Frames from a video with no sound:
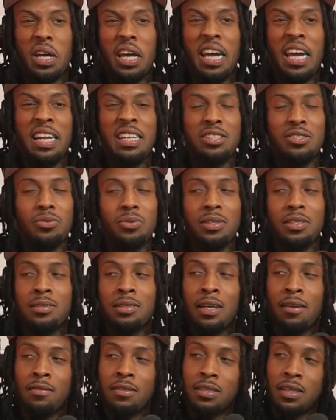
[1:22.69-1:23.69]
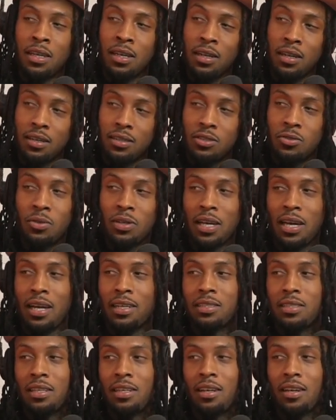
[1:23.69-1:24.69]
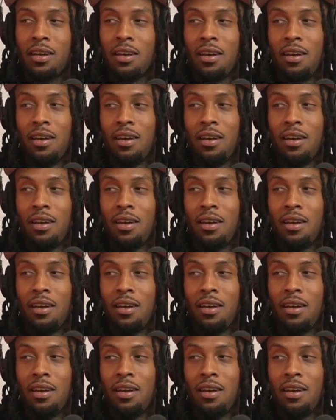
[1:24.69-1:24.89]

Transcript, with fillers: end of 2017, 2018. Mm-hmm.